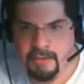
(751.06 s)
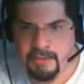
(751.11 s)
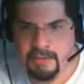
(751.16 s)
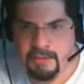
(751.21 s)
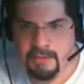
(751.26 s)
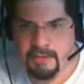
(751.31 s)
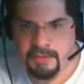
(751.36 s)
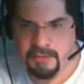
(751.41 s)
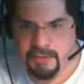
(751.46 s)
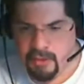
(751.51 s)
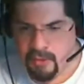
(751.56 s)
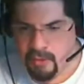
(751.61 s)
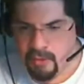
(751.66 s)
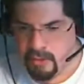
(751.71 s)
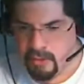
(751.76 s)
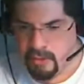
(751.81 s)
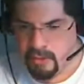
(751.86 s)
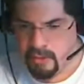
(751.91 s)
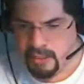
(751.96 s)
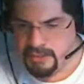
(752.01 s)

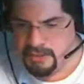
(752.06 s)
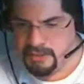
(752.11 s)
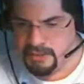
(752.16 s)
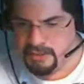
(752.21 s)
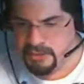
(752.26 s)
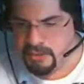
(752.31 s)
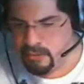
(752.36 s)
So let's